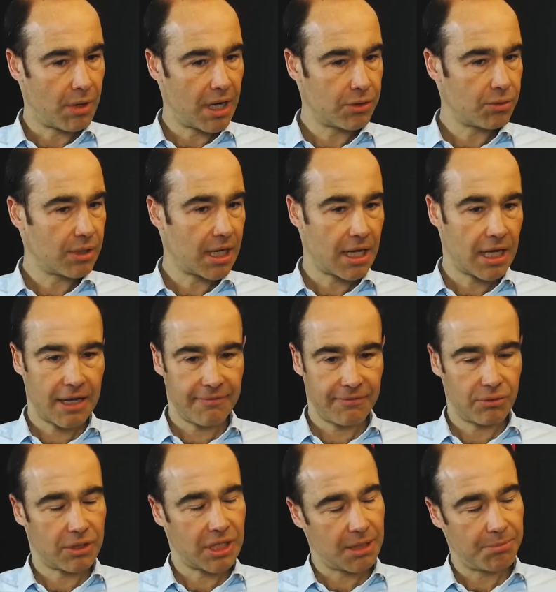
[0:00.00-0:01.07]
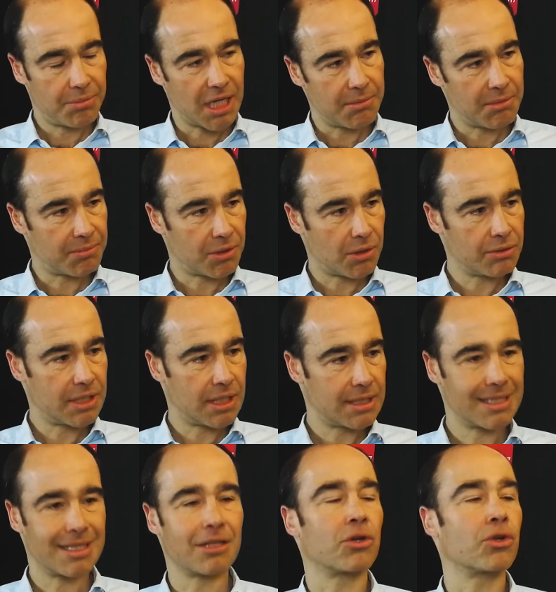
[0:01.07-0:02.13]
where do I have today payment
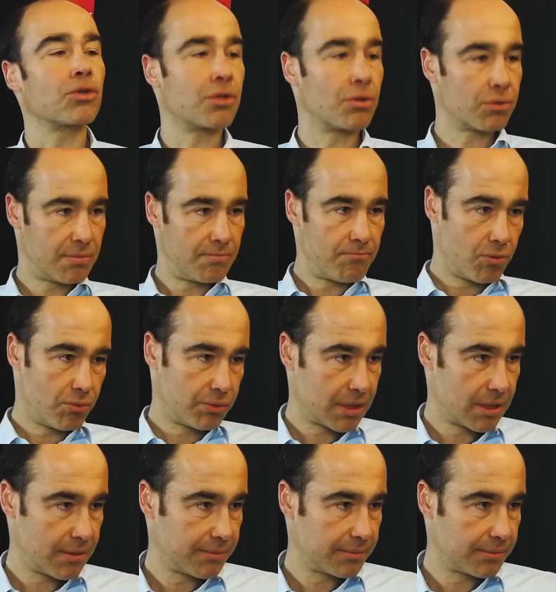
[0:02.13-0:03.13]
processes that are not so smooth?